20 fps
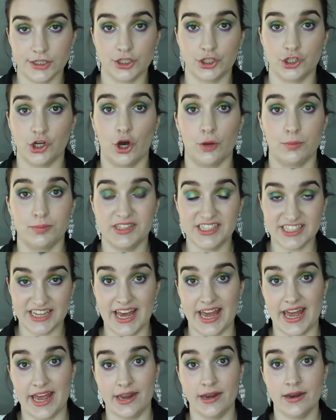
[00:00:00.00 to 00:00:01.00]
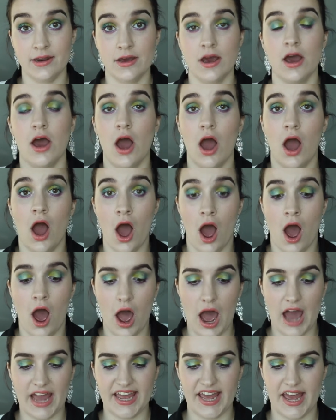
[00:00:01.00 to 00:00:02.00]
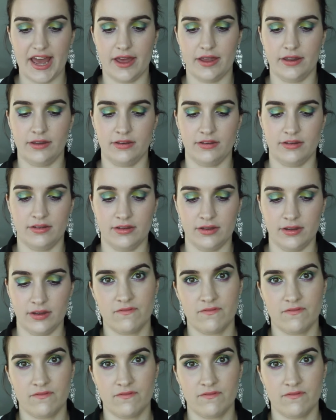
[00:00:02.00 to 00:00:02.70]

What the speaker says: top 10 high-end